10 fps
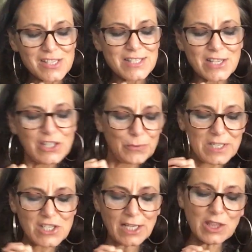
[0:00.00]
so you
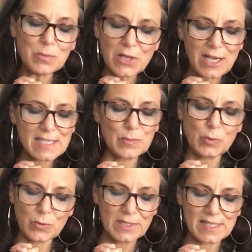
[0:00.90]
reject the plausible
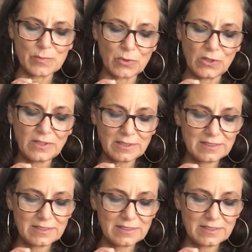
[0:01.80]
principle